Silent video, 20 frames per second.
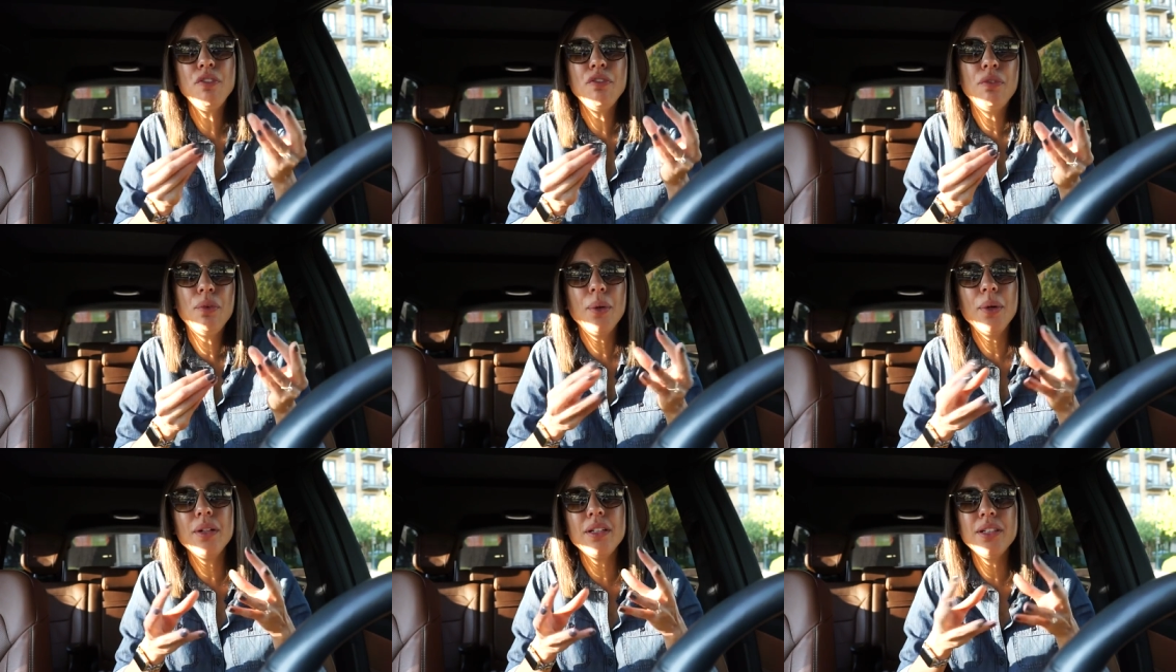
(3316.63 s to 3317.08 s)

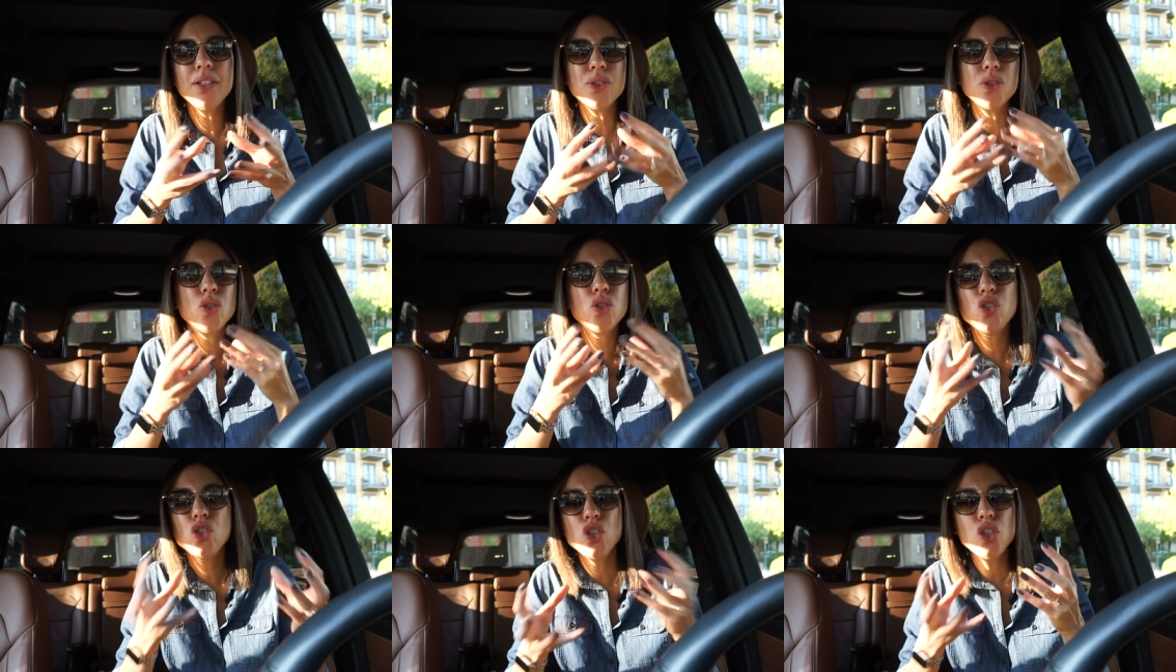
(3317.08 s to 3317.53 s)
four little
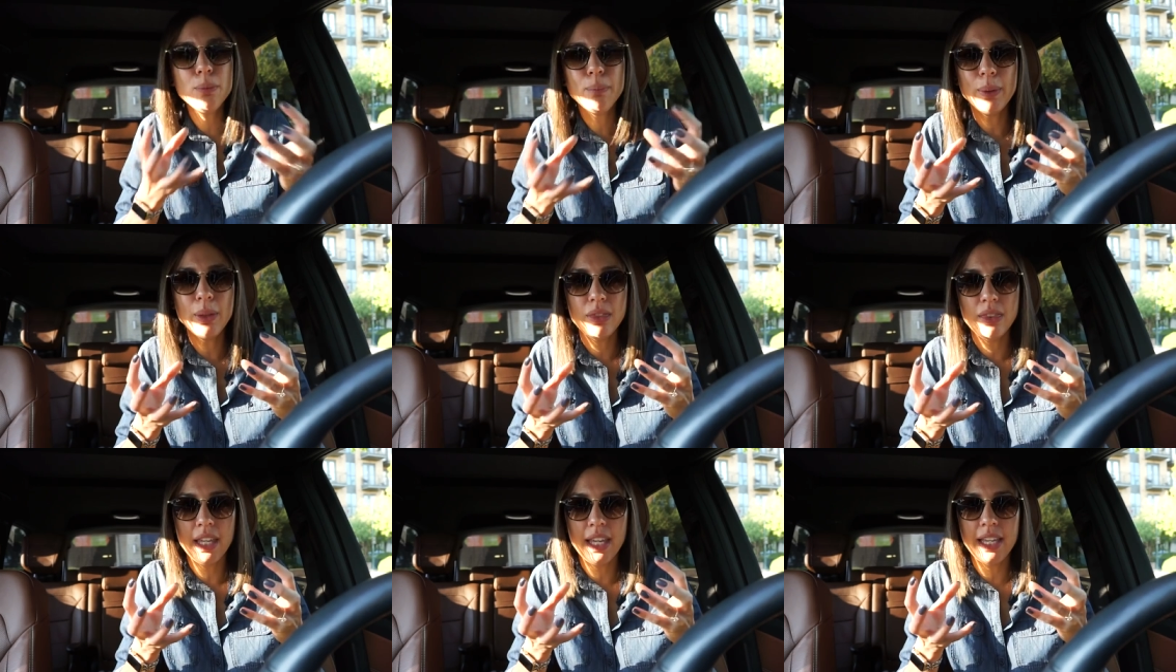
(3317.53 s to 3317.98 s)

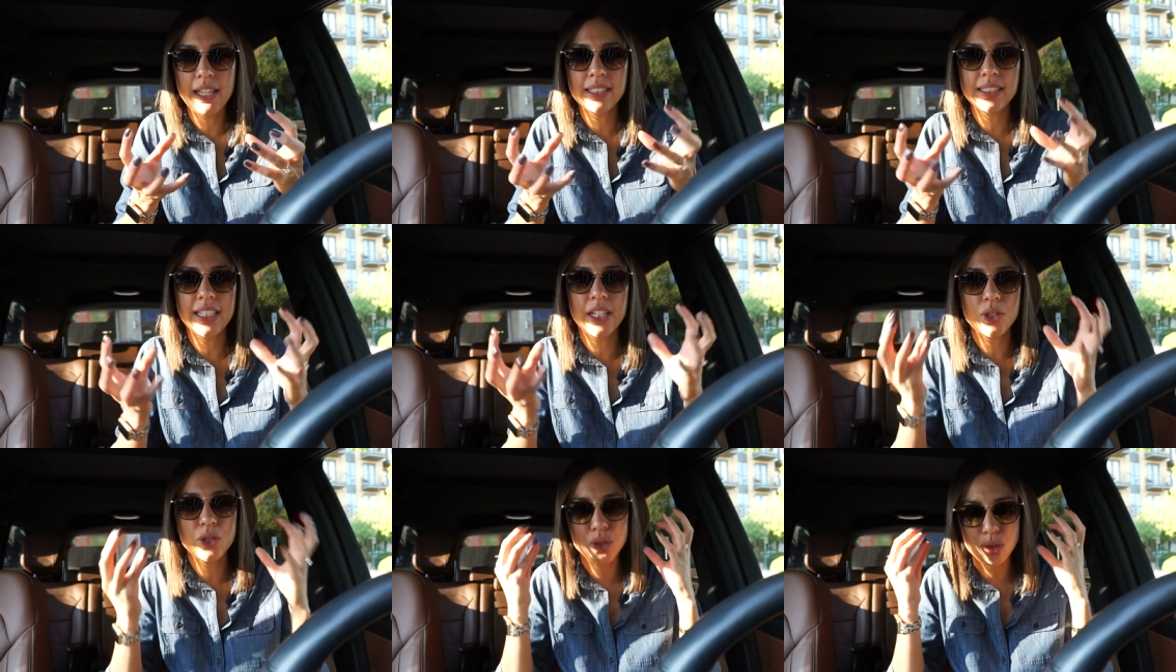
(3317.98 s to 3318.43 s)
stupid things
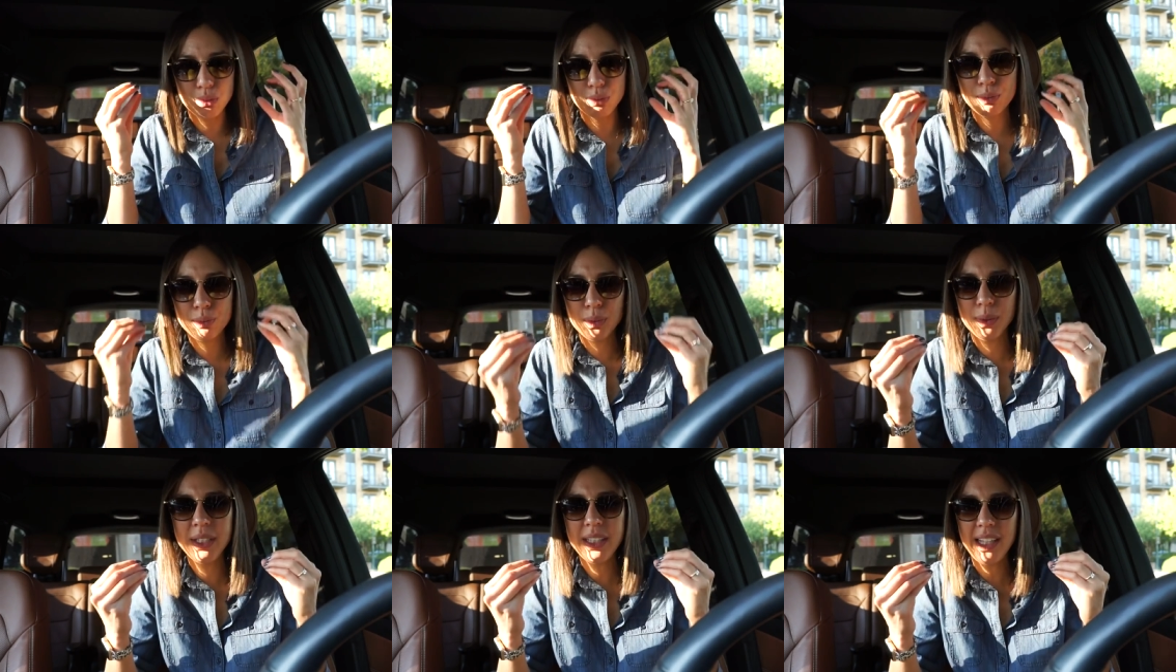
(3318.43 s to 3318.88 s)
that just
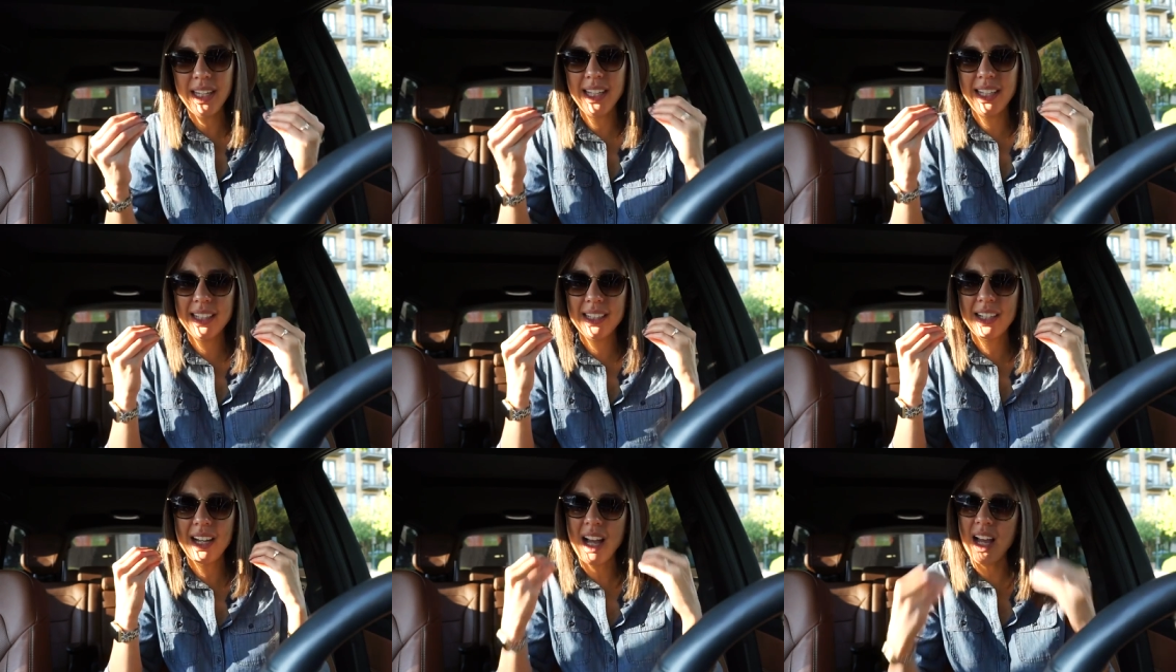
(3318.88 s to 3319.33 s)
really
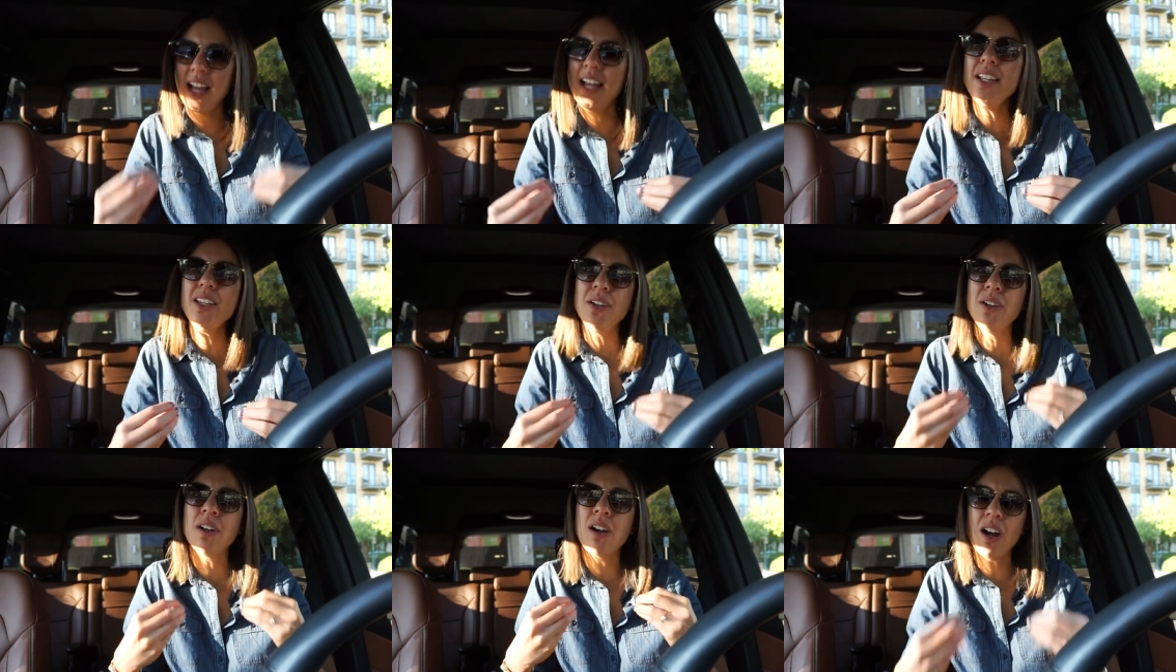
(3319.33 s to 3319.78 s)

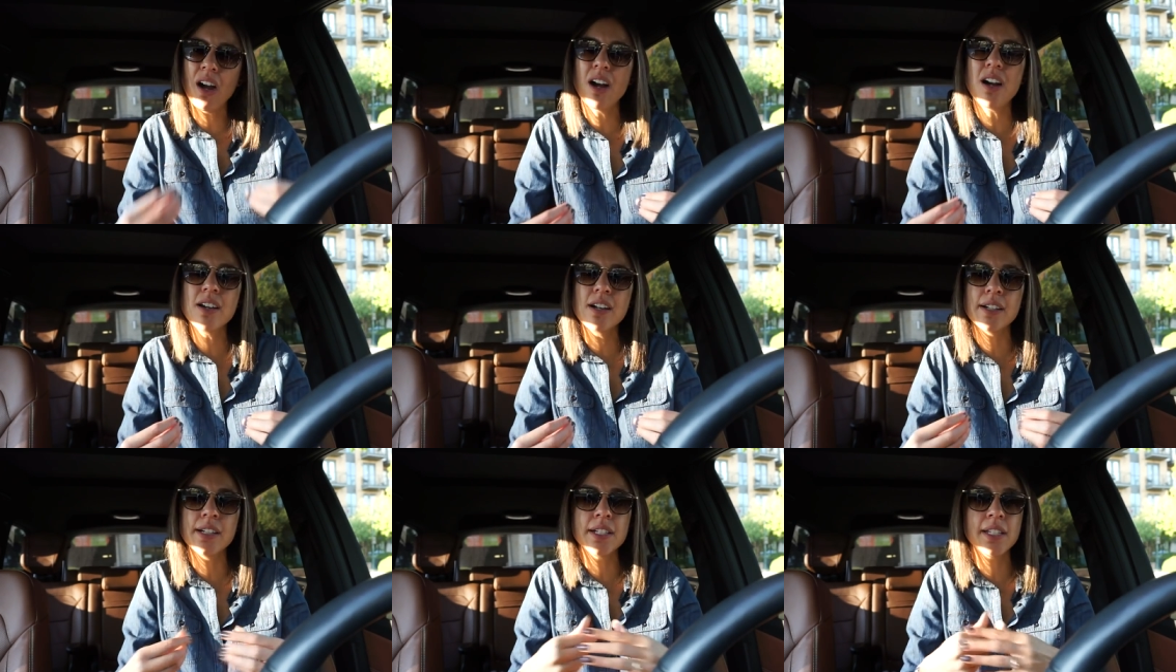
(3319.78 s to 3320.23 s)
cut your
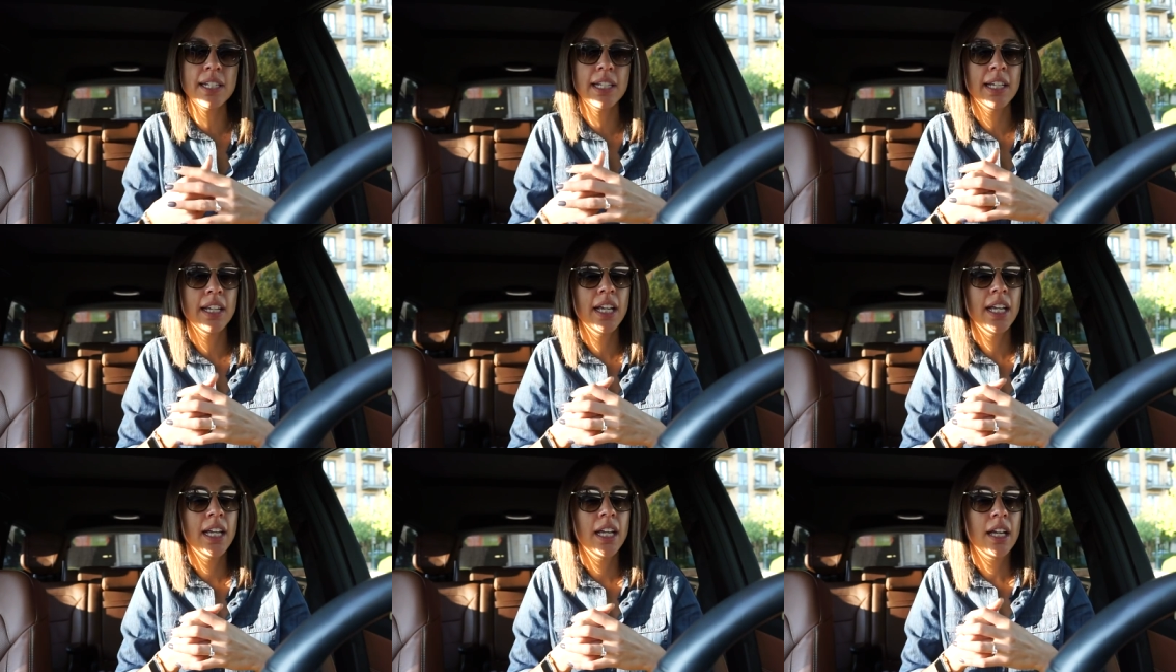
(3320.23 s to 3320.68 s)
heart,
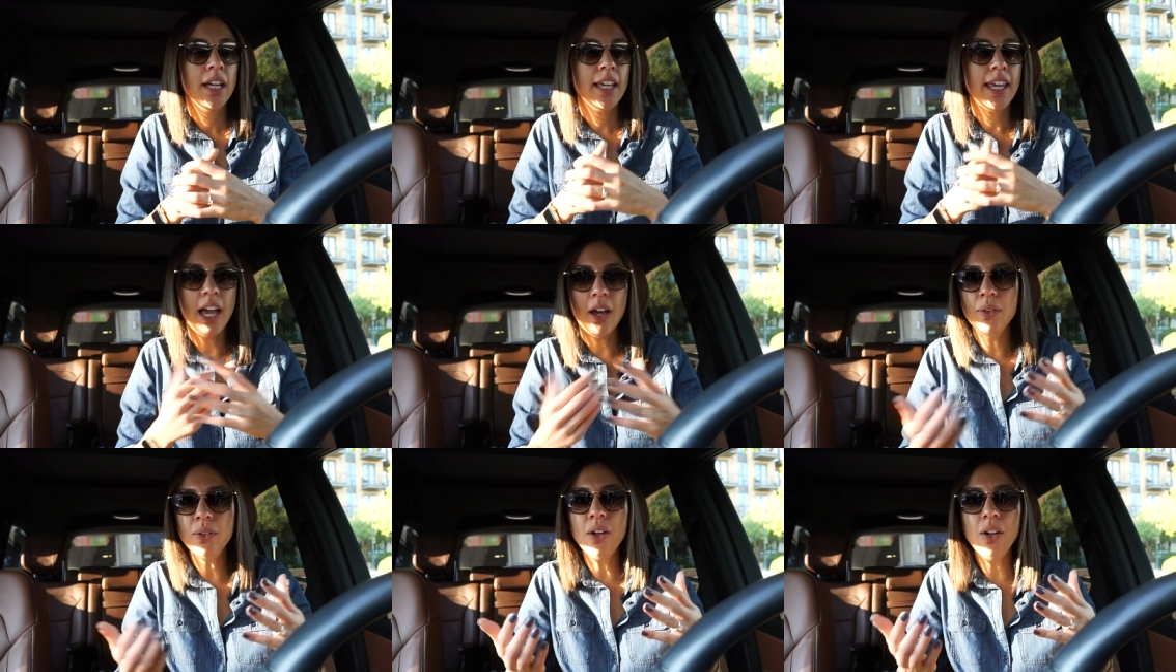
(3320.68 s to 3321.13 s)

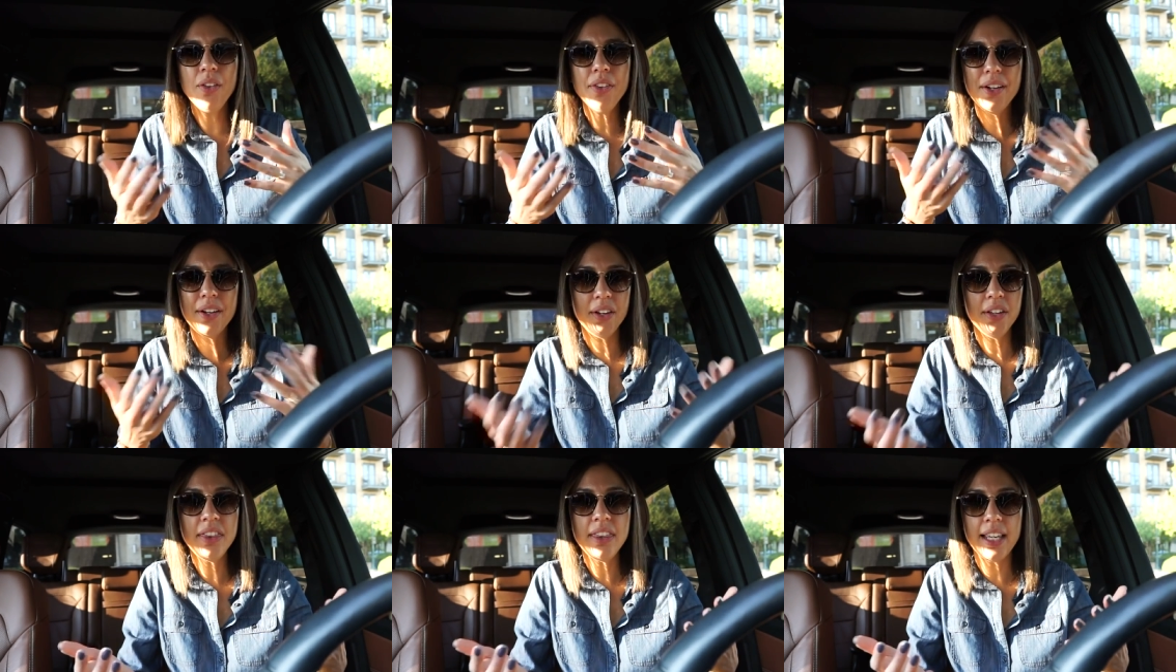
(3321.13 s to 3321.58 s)
Count all
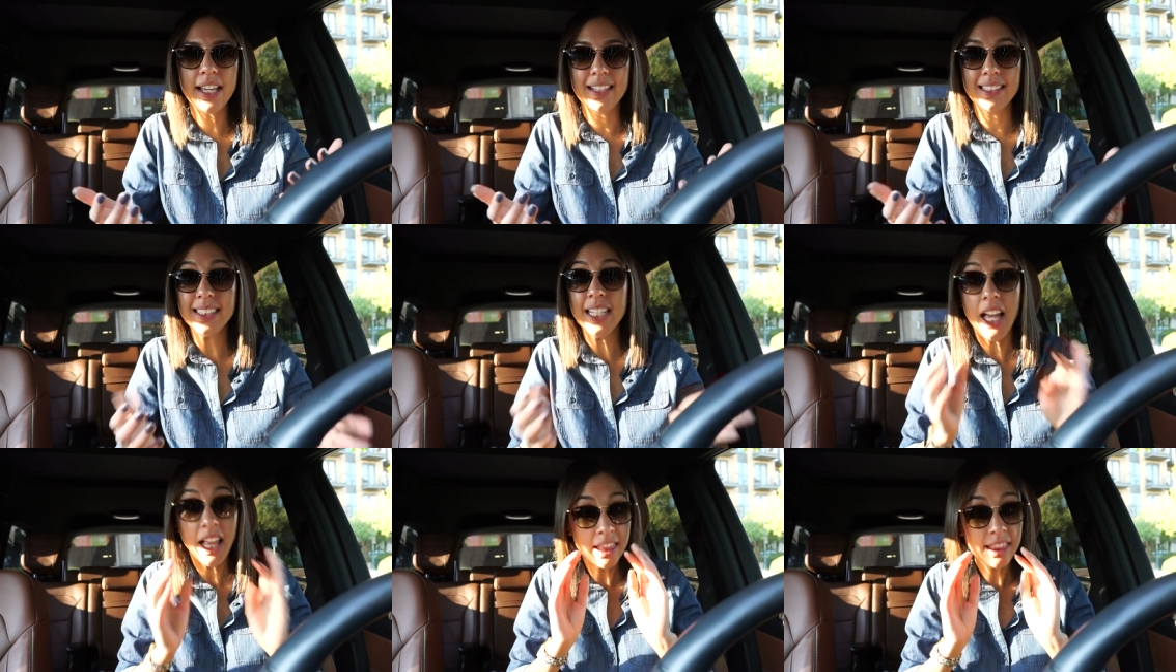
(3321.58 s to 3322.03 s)
the good things.